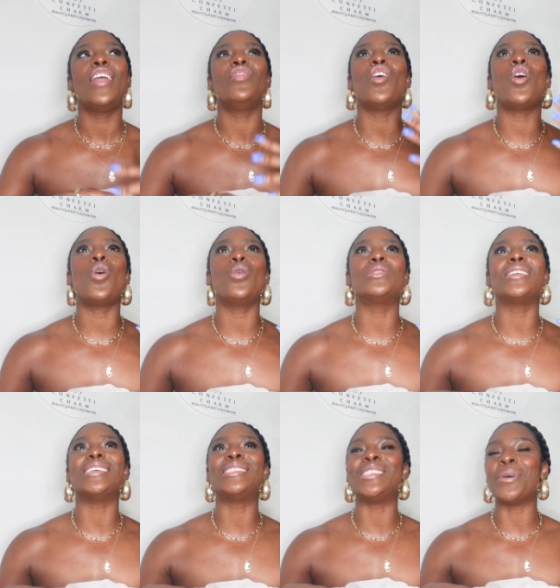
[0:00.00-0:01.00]

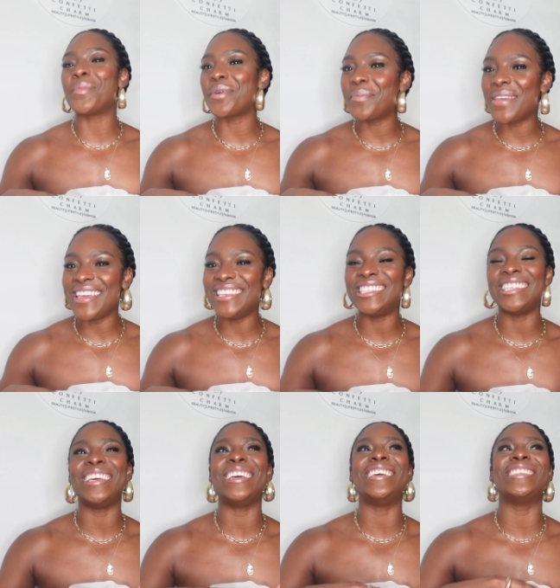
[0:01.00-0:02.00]
those summer
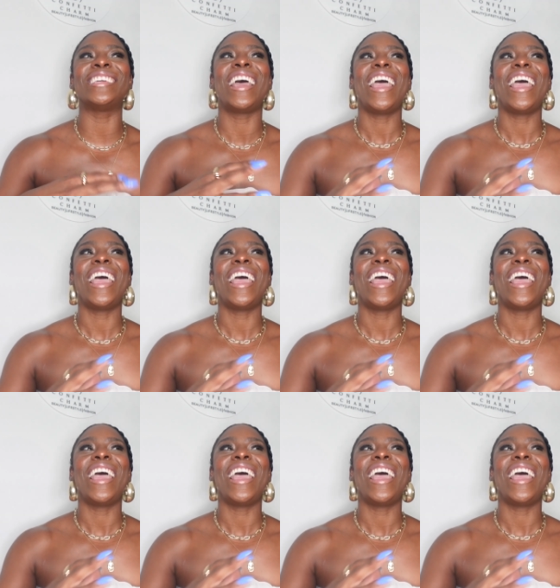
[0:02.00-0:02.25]
pieces